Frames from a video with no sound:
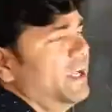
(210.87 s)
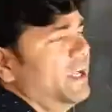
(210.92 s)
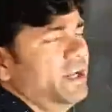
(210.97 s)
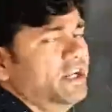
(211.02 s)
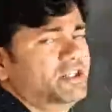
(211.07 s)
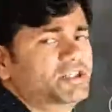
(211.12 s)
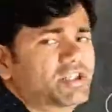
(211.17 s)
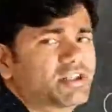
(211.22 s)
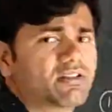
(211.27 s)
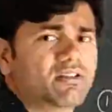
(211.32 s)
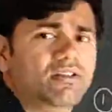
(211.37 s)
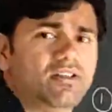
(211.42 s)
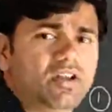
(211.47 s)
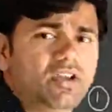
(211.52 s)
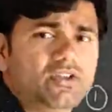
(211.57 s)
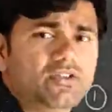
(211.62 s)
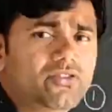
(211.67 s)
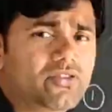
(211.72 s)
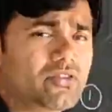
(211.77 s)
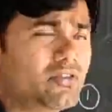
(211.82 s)
direction.
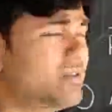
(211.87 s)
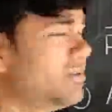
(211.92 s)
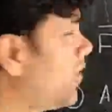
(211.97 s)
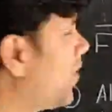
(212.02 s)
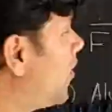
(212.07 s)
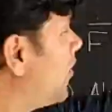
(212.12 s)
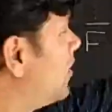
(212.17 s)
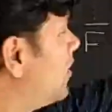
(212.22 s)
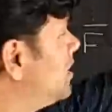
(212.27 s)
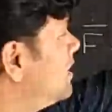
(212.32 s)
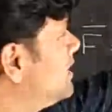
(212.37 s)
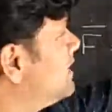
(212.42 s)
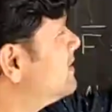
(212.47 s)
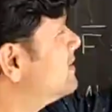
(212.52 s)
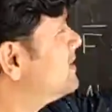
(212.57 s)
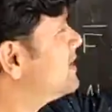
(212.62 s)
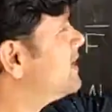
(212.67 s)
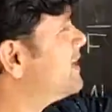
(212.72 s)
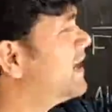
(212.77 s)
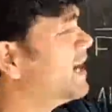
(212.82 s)
So all
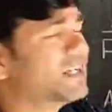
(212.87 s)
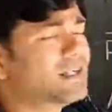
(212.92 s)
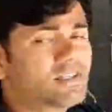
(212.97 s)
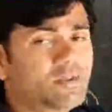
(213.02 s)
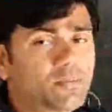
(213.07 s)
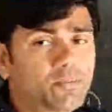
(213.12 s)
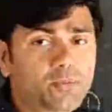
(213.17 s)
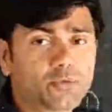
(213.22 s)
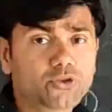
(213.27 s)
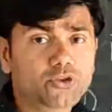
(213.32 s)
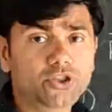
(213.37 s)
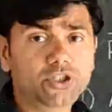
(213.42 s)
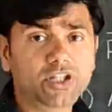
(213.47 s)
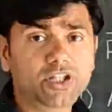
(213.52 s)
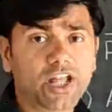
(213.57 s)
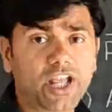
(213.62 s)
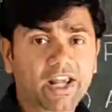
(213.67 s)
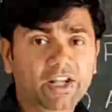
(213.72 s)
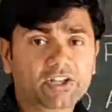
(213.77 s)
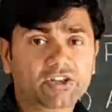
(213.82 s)
these three are the pushing
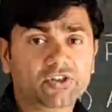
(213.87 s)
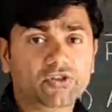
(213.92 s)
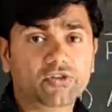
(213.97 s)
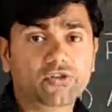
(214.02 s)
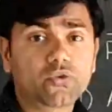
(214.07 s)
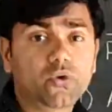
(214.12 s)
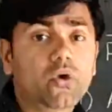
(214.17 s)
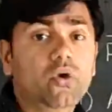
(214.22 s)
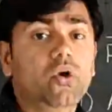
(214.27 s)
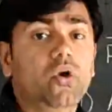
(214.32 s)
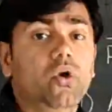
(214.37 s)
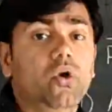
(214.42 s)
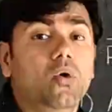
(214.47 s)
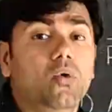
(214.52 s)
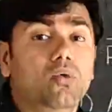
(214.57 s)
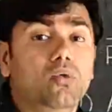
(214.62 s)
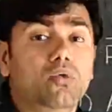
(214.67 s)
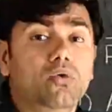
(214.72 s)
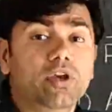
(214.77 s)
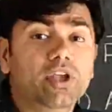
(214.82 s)
directions. So
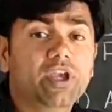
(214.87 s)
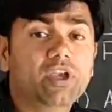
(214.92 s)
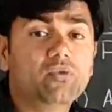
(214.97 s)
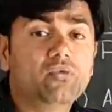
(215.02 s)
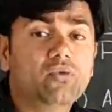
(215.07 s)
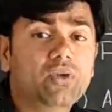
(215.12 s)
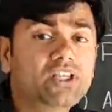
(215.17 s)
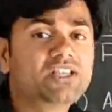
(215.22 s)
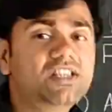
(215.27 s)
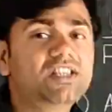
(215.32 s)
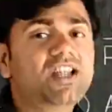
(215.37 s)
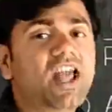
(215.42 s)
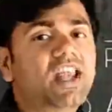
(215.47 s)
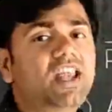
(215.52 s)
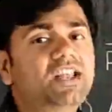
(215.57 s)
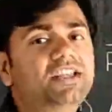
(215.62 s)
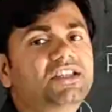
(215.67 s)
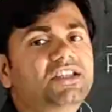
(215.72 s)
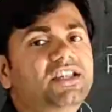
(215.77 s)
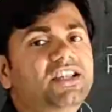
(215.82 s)
in which
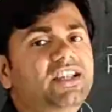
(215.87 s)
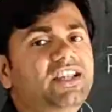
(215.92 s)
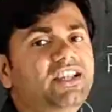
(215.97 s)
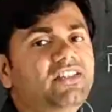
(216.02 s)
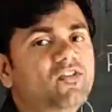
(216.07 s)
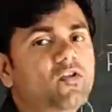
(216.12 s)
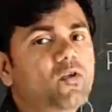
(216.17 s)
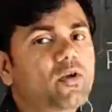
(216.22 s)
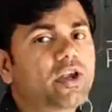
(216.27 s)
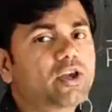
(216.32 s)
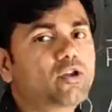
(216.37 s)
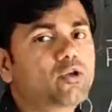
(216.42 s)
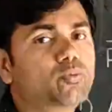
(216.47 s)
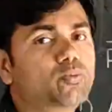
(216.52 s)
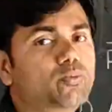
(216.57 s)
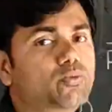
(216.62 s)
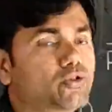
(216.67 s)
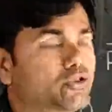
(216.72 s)
direction it is going to